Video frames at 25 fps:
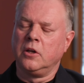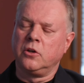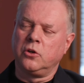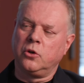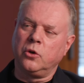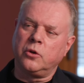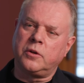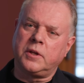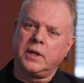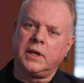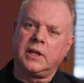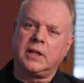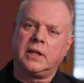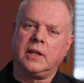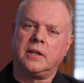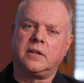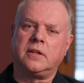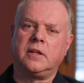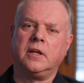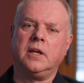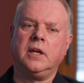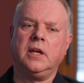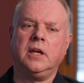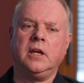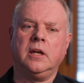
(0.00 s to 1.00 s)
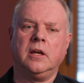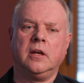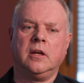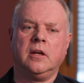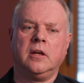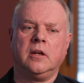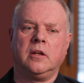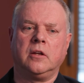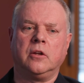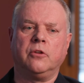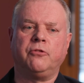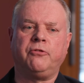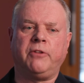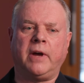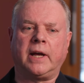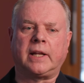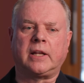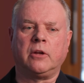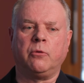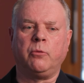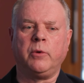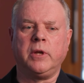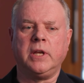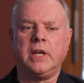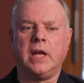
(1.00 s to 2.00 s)
Do you think that the fact
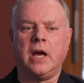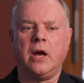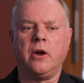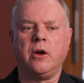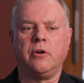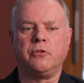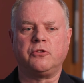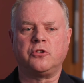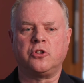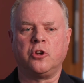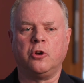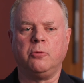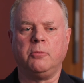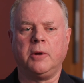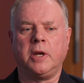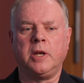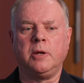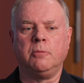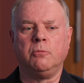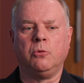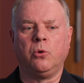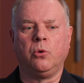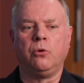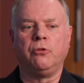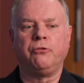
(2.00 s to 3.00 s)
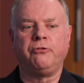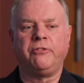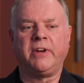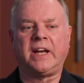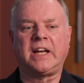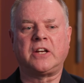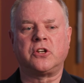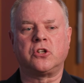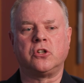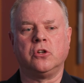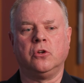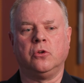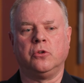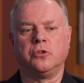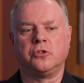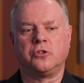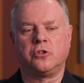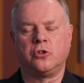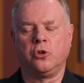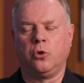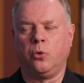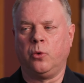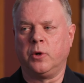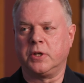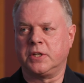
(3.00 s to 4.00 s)
that we now have so many more fictional
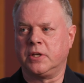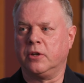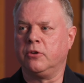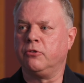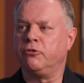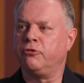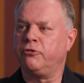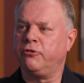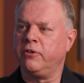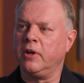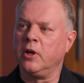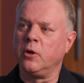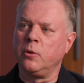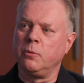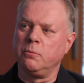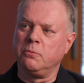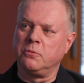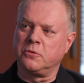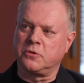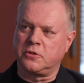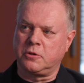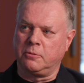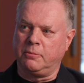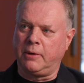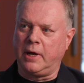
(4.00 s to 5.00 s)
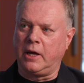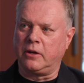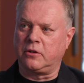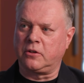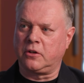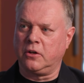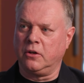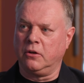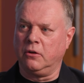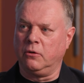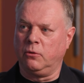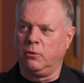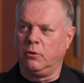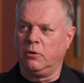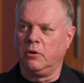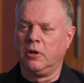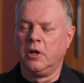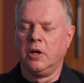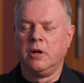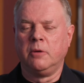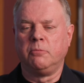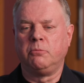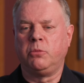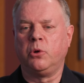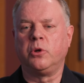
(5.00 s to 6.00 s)
stories and films about or
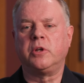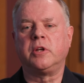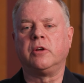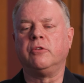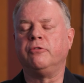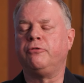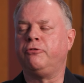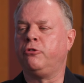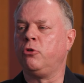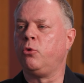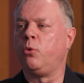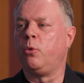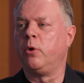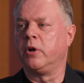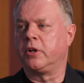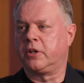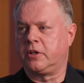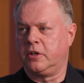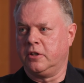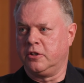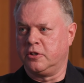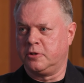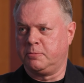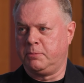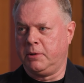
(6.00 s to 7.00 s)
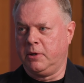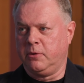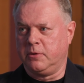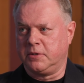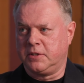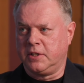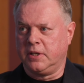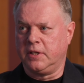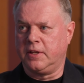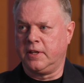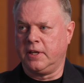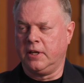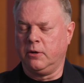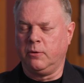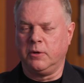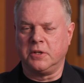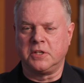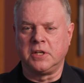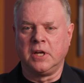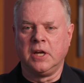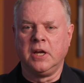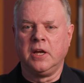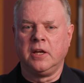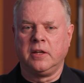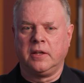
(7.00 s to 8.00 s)
putting forward conspiracy theories,
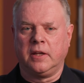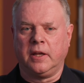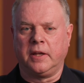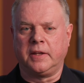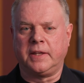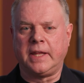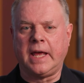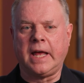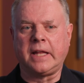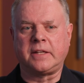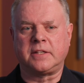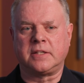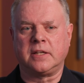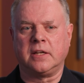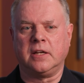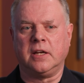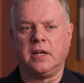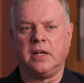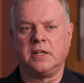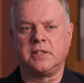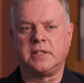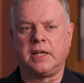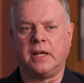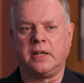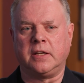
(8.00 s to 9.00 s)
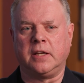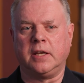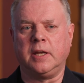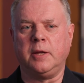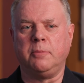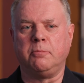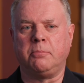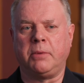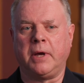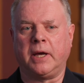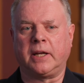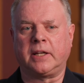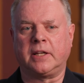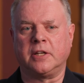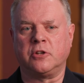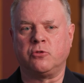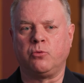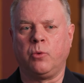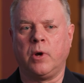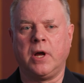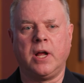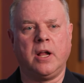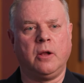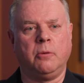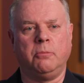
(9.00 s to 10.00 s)
that has had an impact as
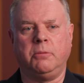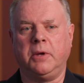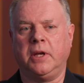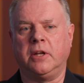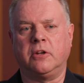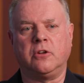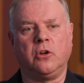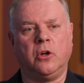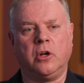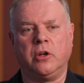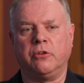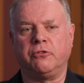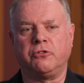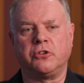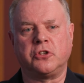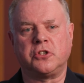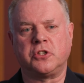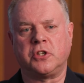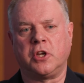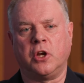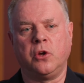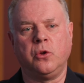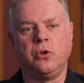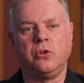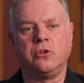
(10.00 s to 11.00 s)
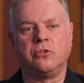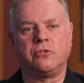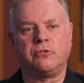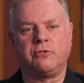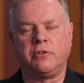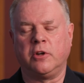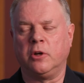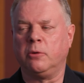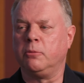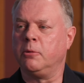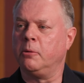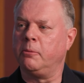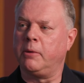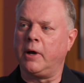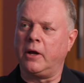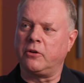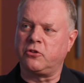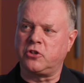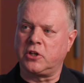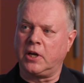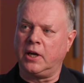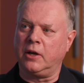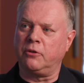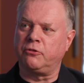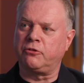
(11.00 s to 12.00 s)
well, be it Oliver Stone's film about
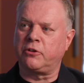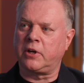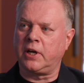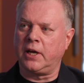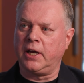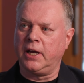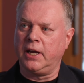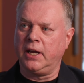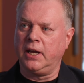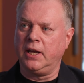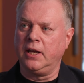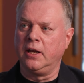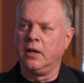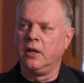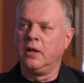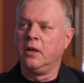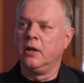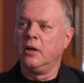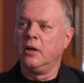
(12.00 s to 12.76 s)
JFK,